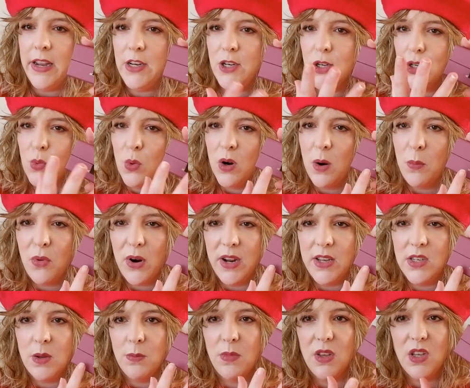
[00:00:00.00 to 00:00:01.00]
and you just want to
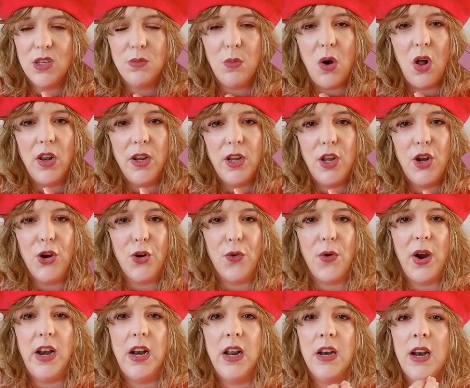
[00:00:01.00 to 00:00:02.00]
bring something small and
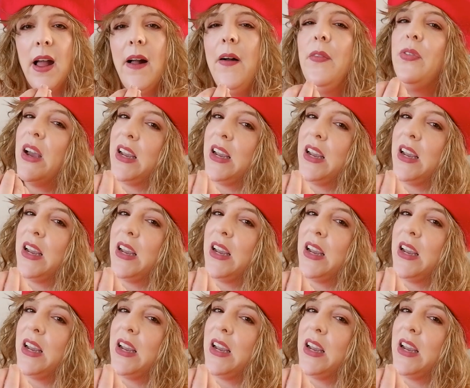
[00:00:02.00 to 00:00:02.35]
curated